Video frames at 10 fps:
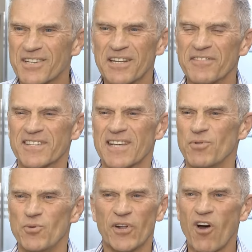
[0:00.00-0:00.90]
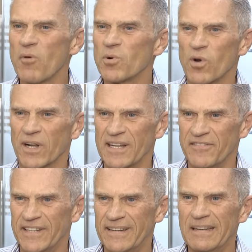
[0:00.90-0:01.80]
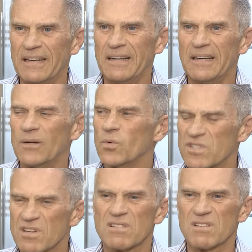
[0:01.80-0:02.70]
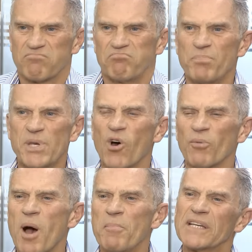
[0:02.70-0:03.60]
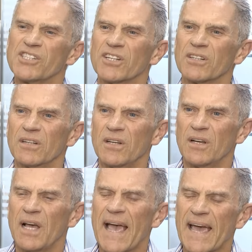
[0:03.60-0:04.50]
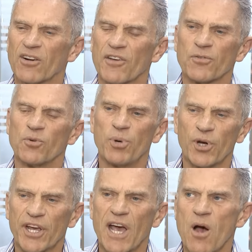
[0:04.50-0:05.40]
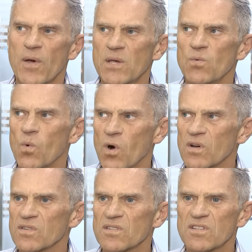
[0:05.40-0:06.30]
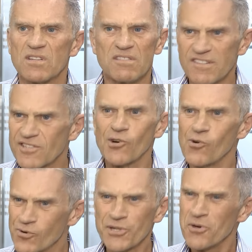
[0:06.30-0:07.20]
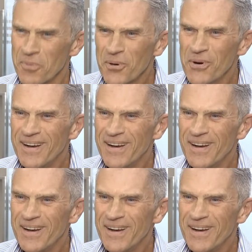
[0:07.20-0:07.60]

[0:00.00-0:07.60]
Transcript: live in a suburb that I would want to live in was just beyond my budget, and I thought Pukekohe was still doable.